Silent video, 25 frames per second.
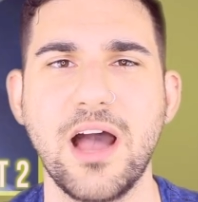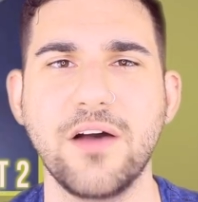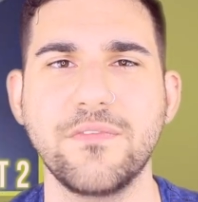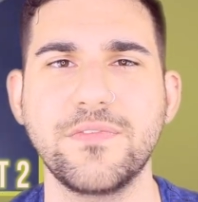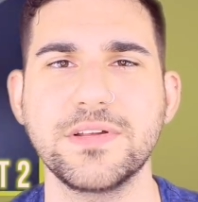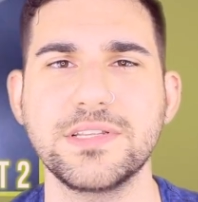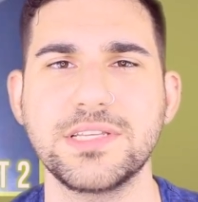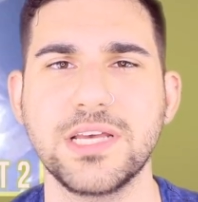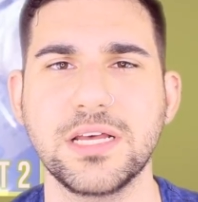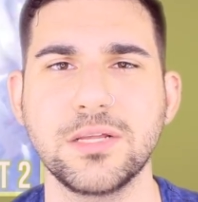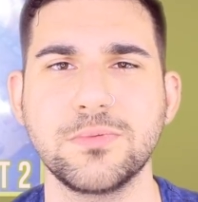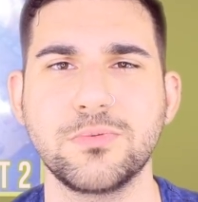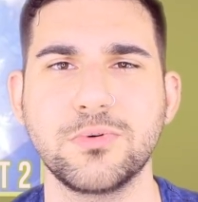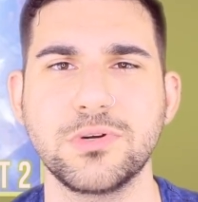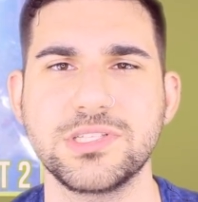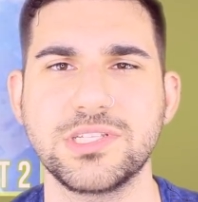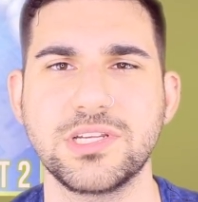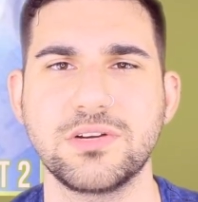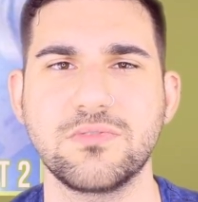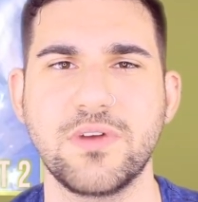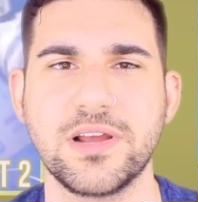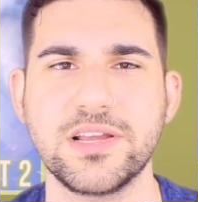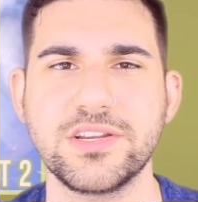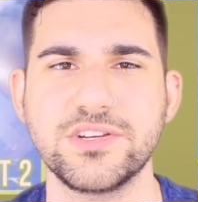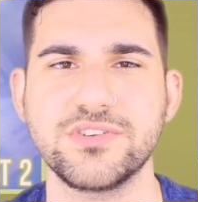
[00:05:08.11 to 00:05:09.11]
Alpha teleports
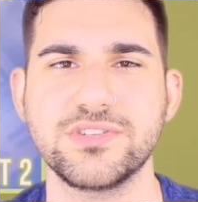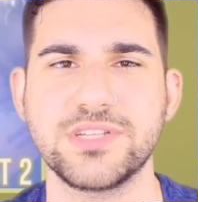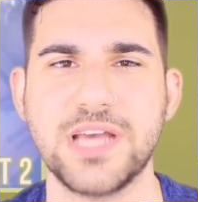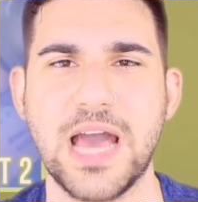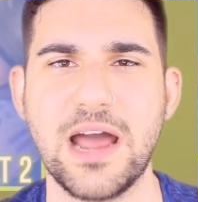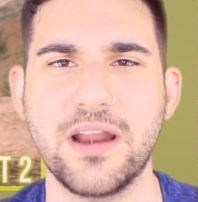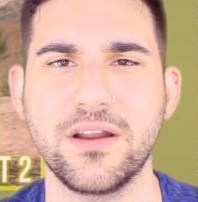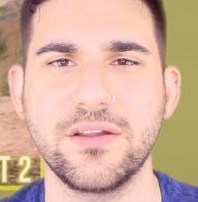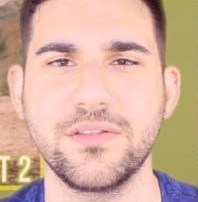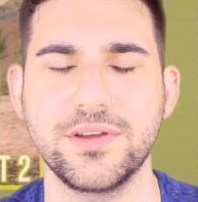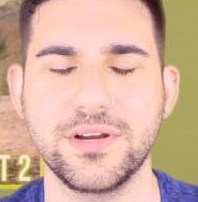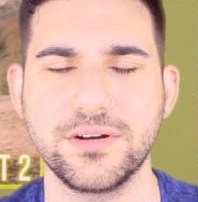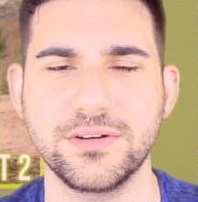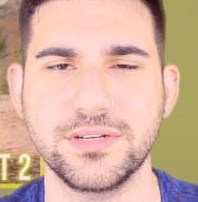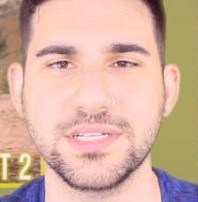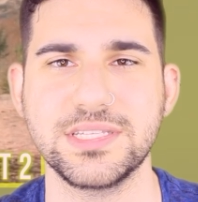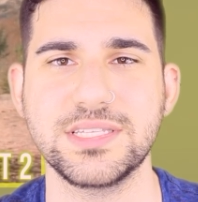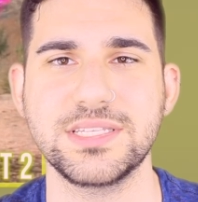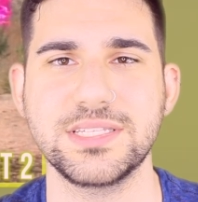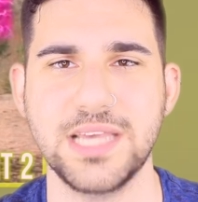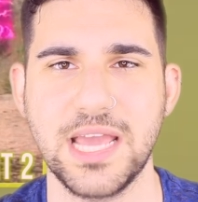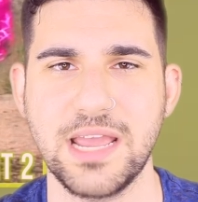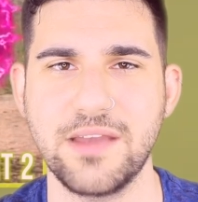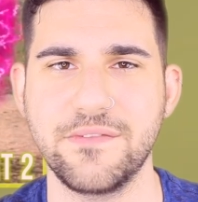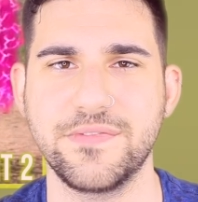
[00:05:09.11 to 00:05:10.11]
the Rangers out of there to
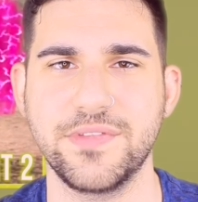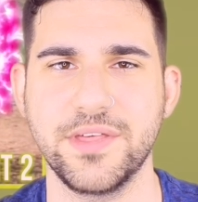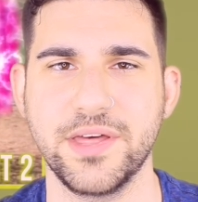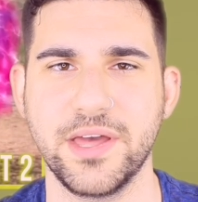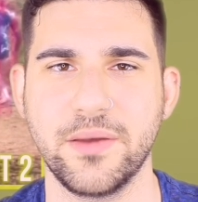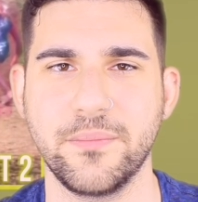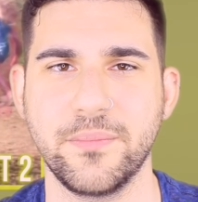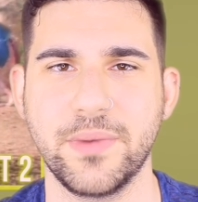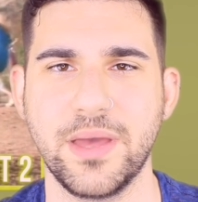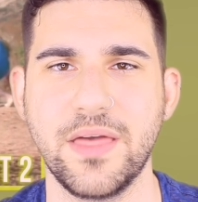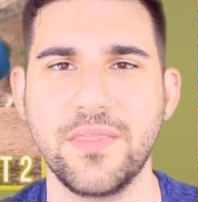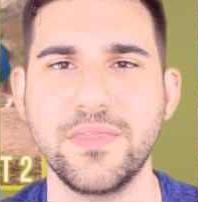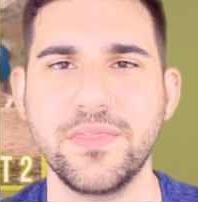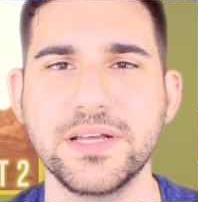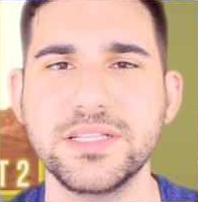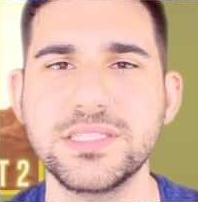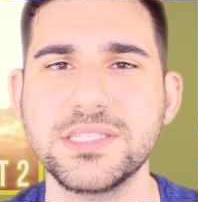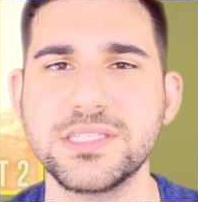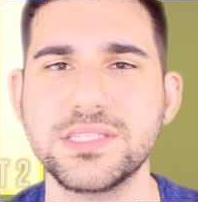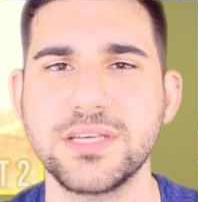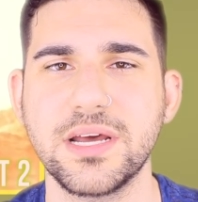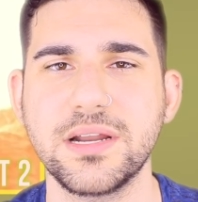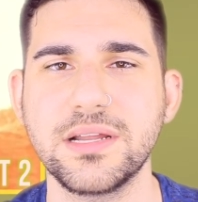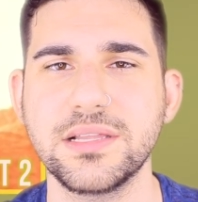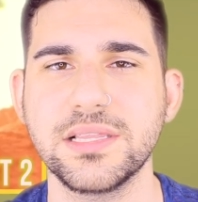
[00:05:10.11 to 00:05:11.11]
save them, then
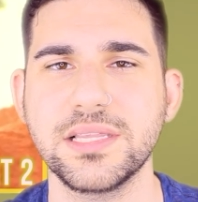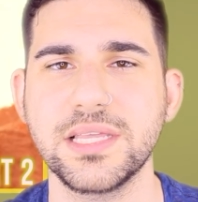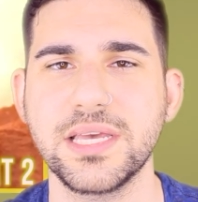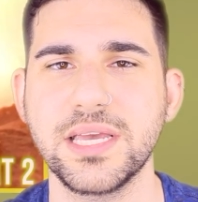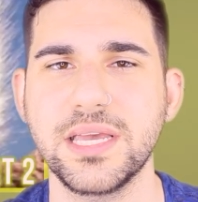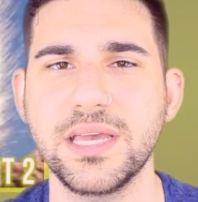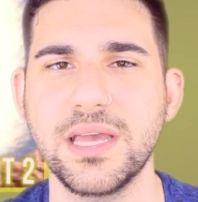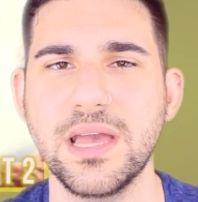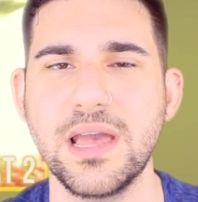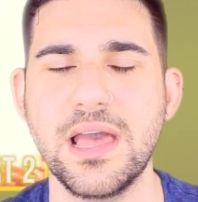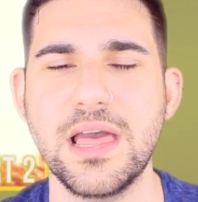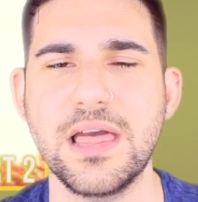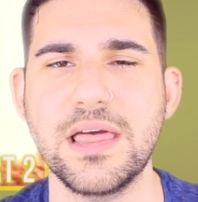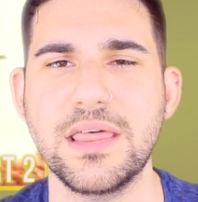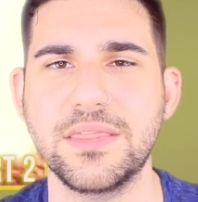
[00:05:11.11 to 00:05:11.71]
suddenly,